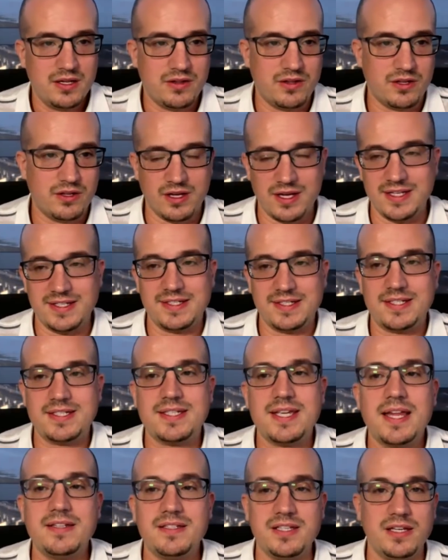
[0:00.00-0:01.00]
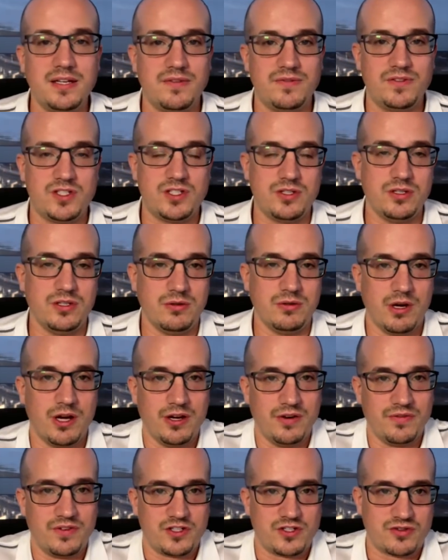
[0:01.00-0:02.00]
the incentives to
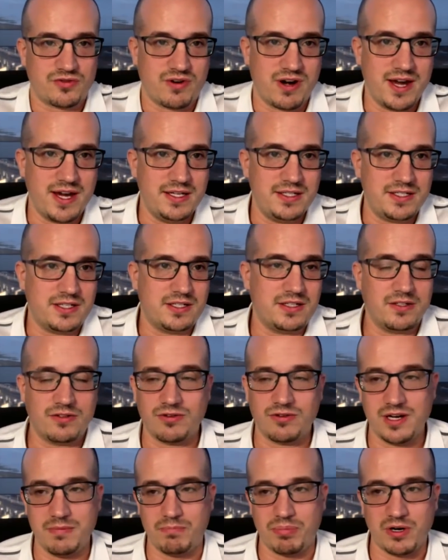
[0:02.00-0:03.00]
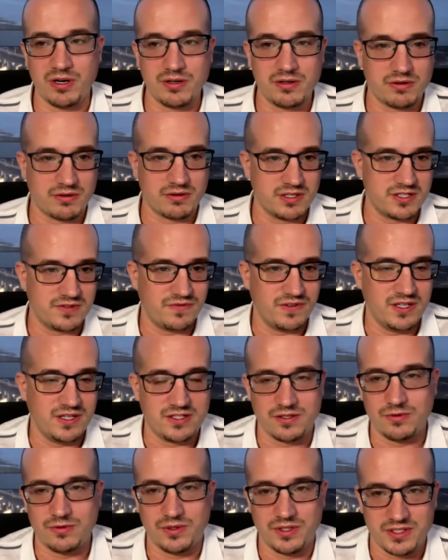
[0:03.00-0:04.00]
overtrade and create brokerage fees
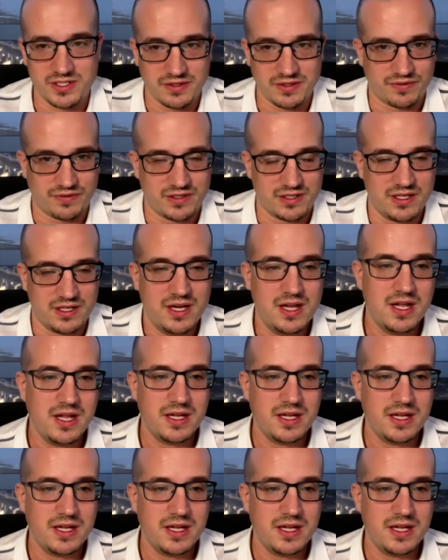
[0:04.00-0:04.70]
and all the different